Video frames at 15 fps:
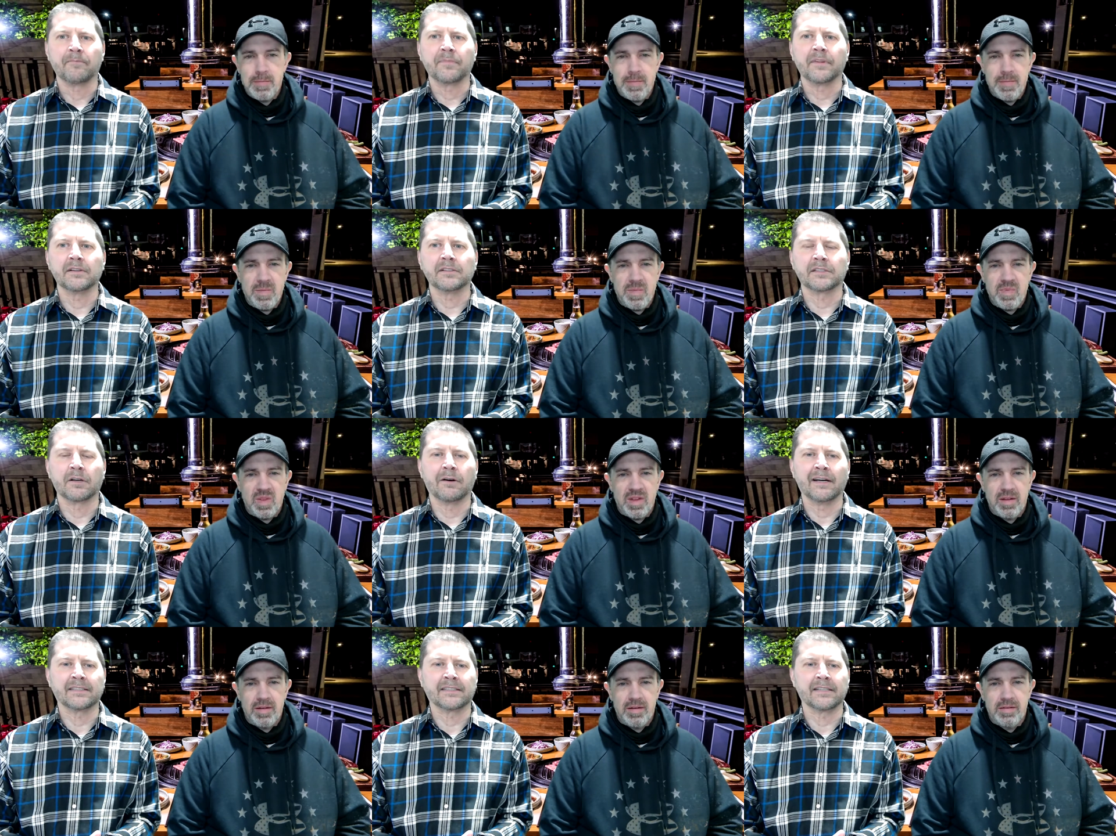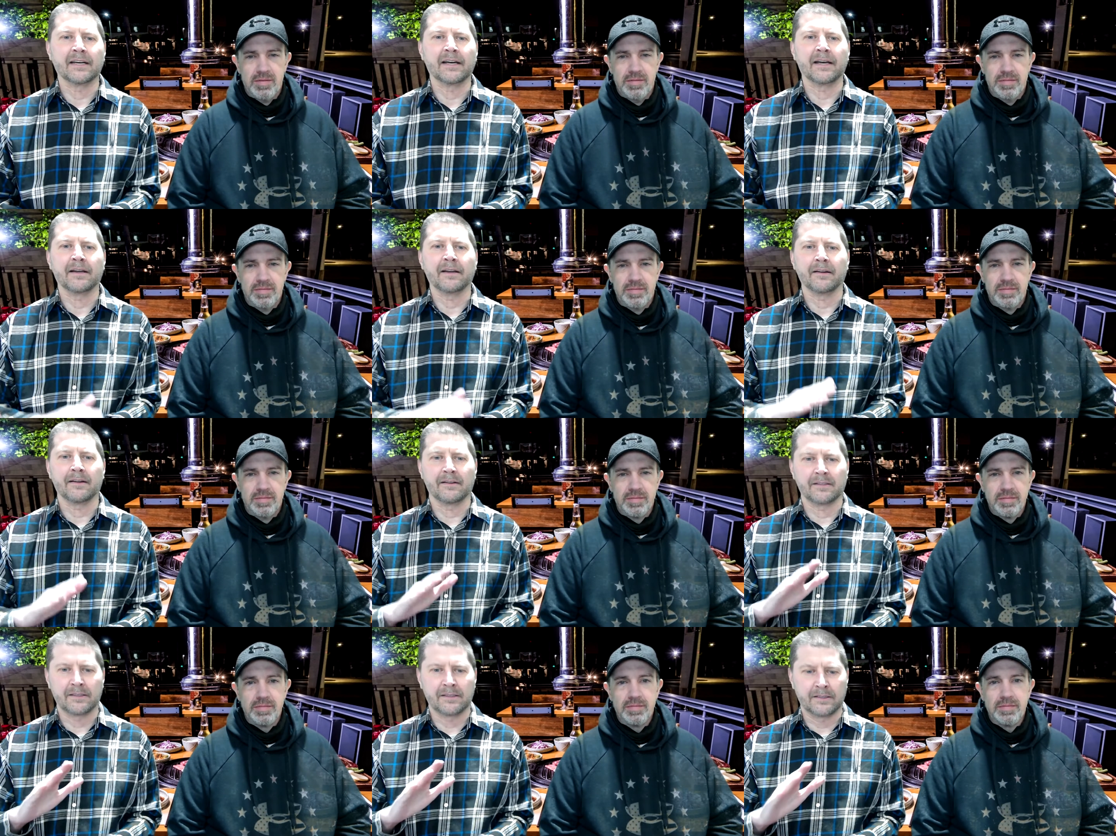Speaker 1: So I said
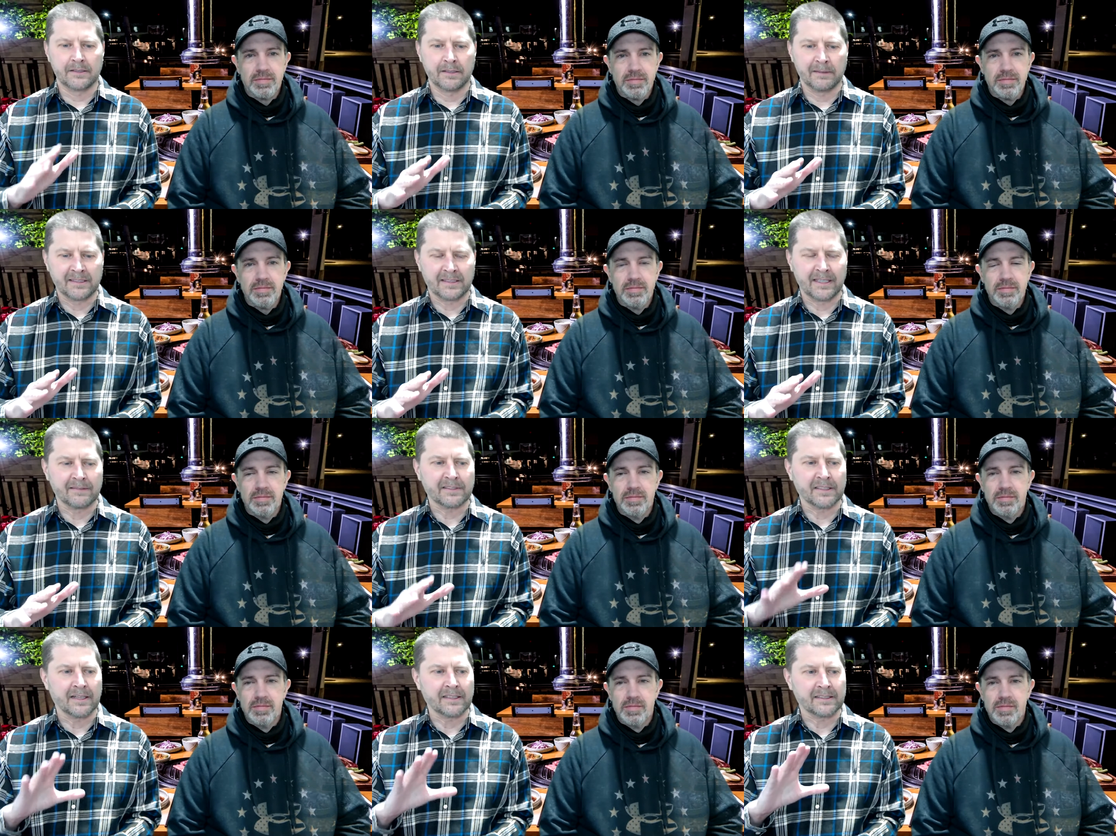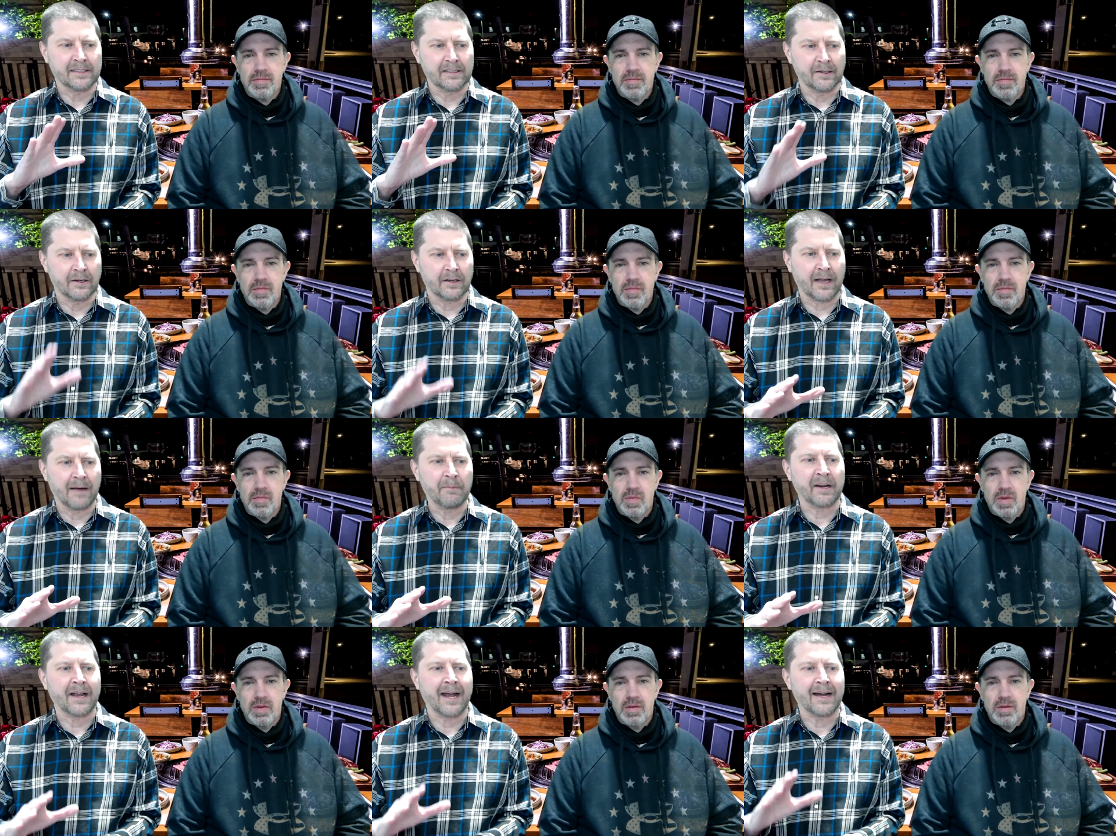to my stepson, I said, look, I'm
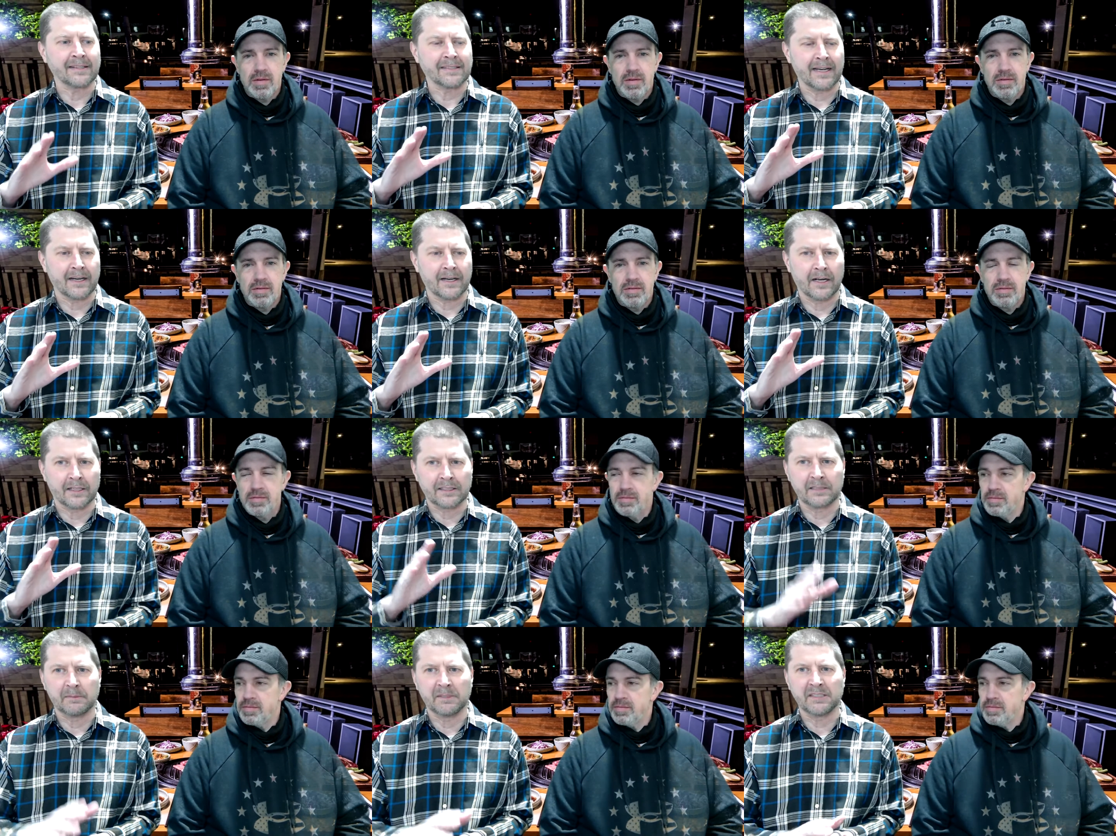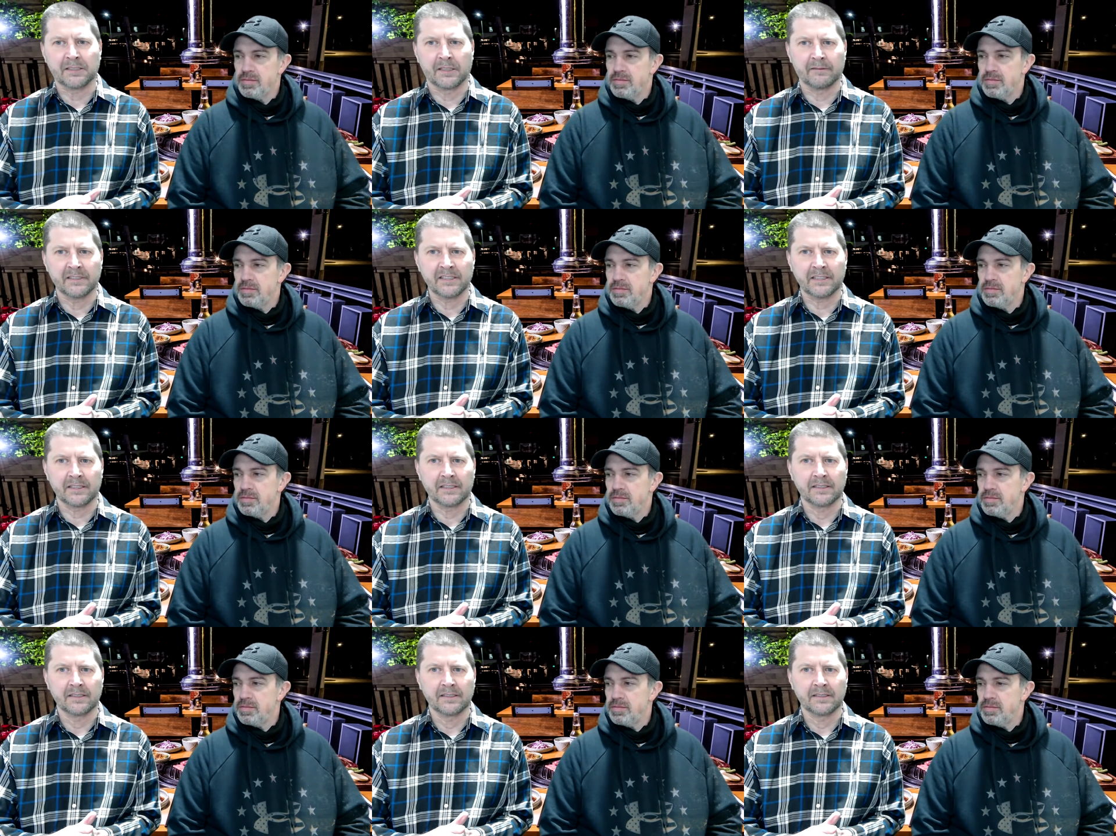going to contact customer service.